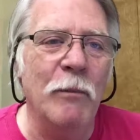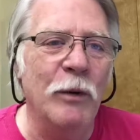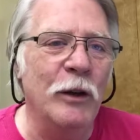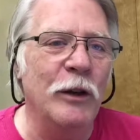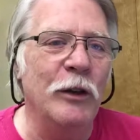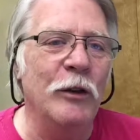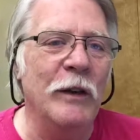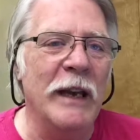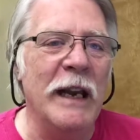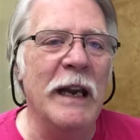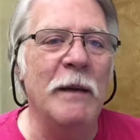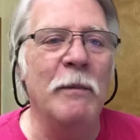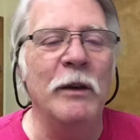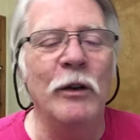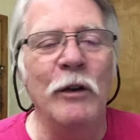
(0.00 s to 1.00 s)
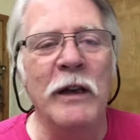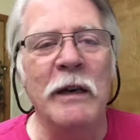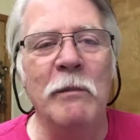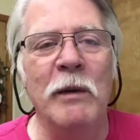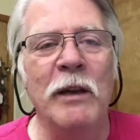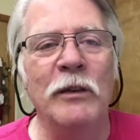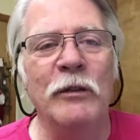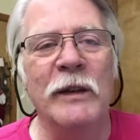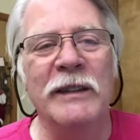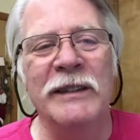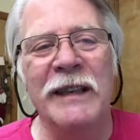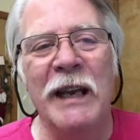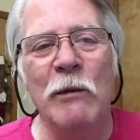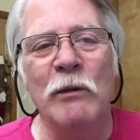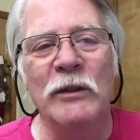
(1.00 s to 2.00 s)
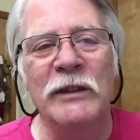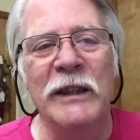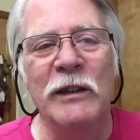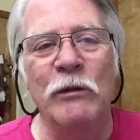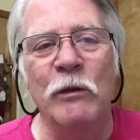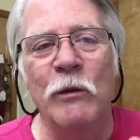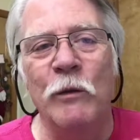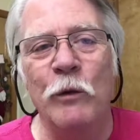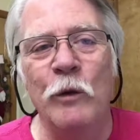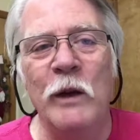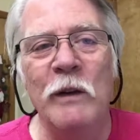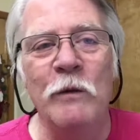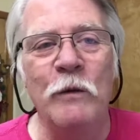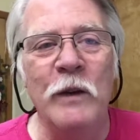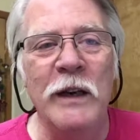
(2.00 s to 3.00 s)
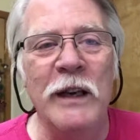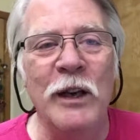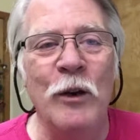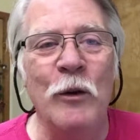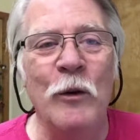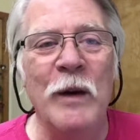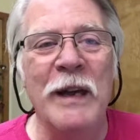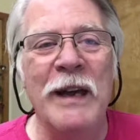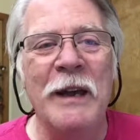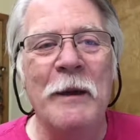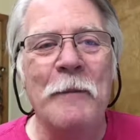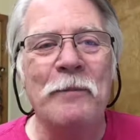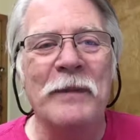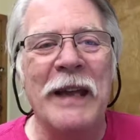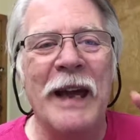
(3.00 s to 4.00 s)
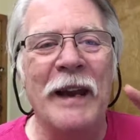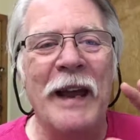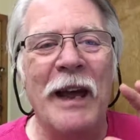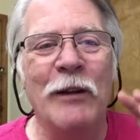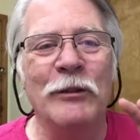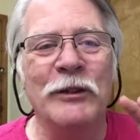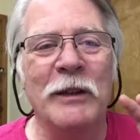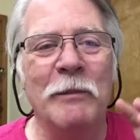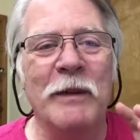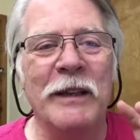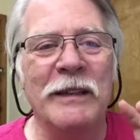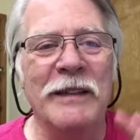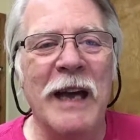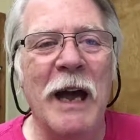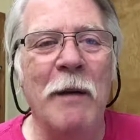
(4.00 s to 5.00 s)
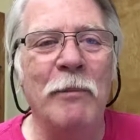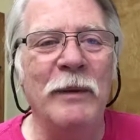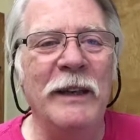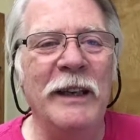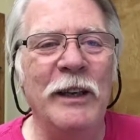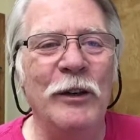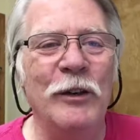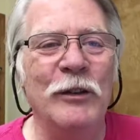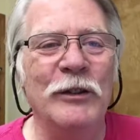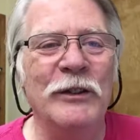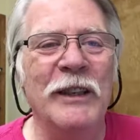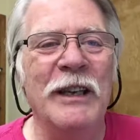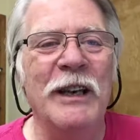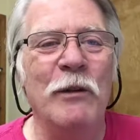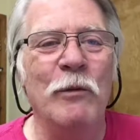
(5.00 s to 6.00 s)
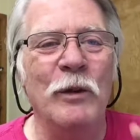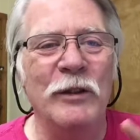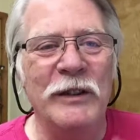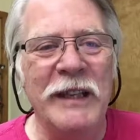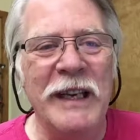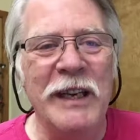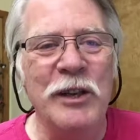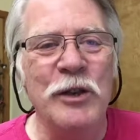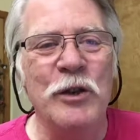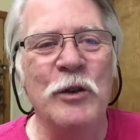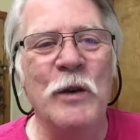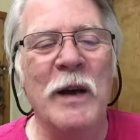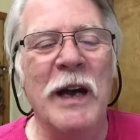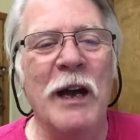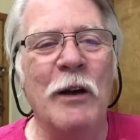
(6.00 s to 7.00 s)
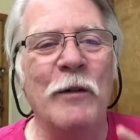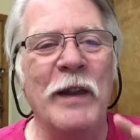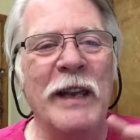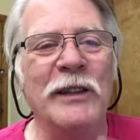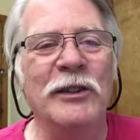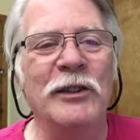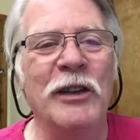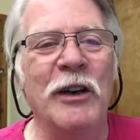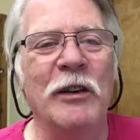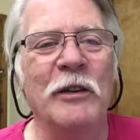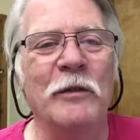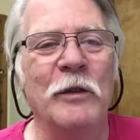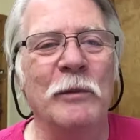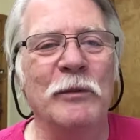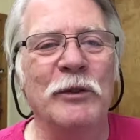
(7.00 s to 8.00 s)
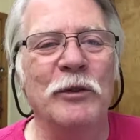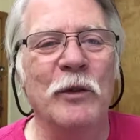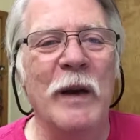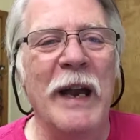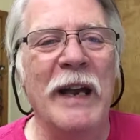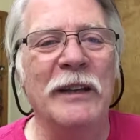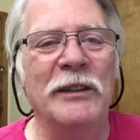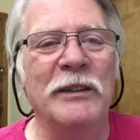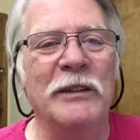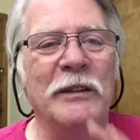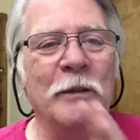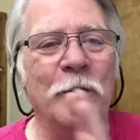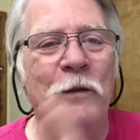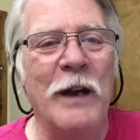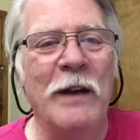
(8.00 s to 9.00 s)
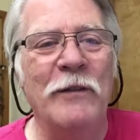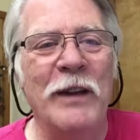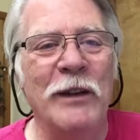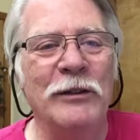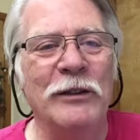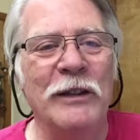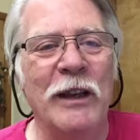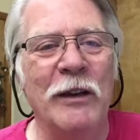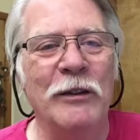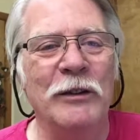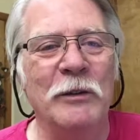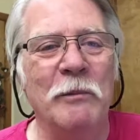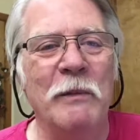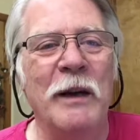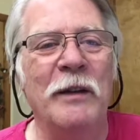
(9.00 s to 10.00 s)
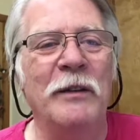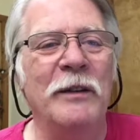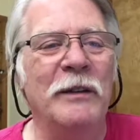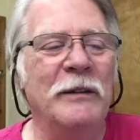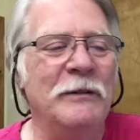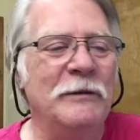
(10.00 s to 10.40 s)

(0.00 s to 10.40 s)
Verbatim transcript: put in your name and your email address, and I will send you a free video on how some of the top leaders will teach you how they started from scratch to $5,000 a month